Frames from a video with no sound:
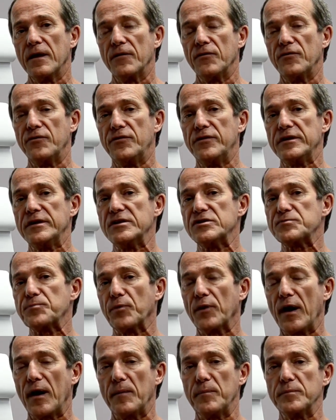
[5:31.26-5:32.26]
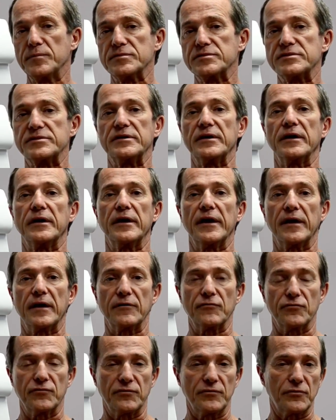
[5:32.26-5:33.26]
These problems, and
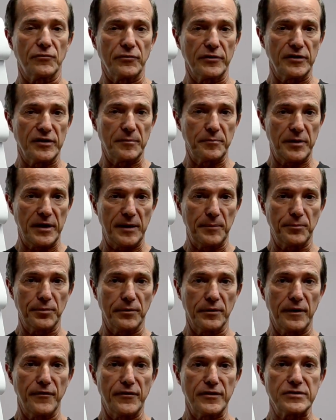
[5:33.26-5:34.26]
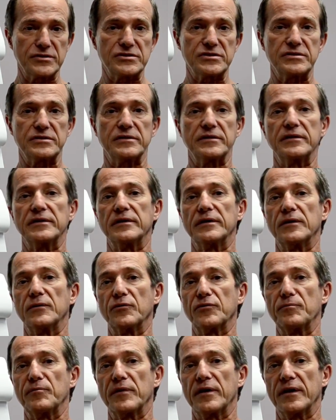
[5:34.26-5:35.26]
I've written a paper on this
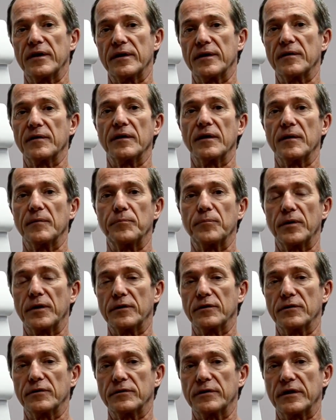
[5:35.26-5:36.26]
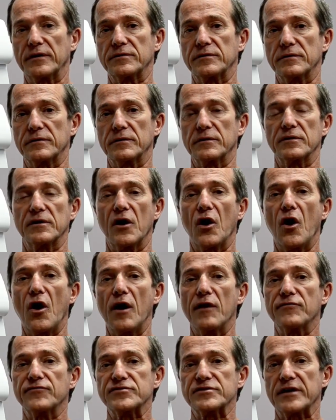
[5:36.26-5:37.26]
with my partner, Dr.
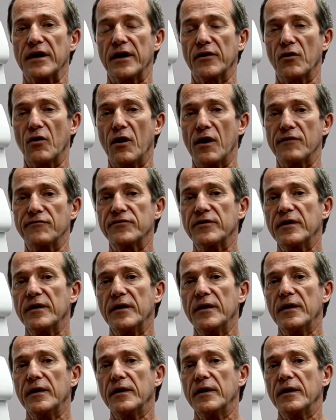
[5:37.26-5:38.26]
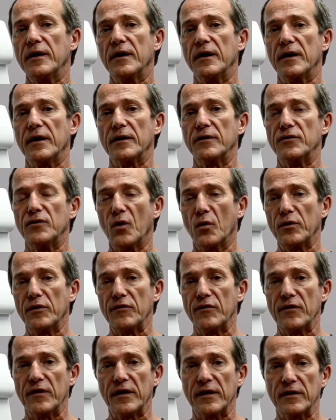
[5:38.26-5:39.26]
Scott Hoff,
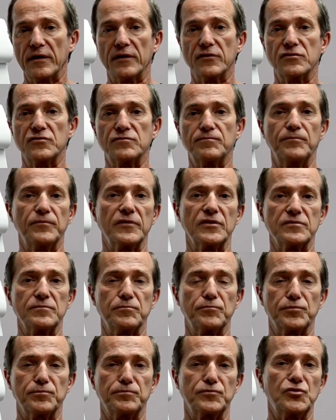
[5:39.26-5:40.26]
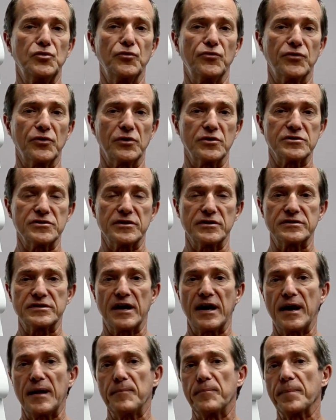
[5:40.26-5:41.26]
noting that 2/3 of the
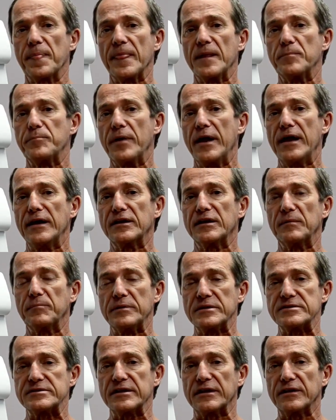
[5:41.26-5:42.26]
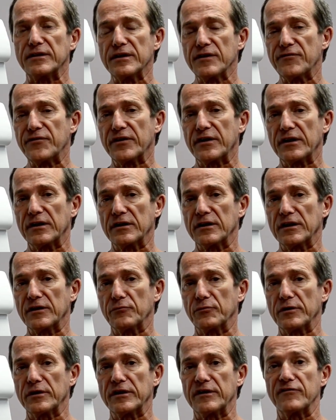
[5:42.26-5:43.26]
time pain can be
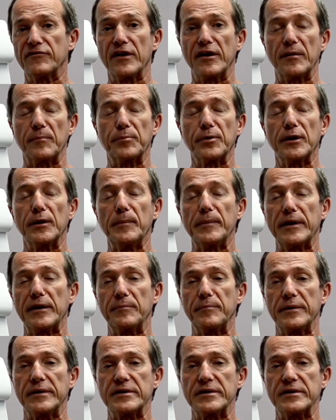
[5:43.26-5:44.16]
significantly relieved on a permanent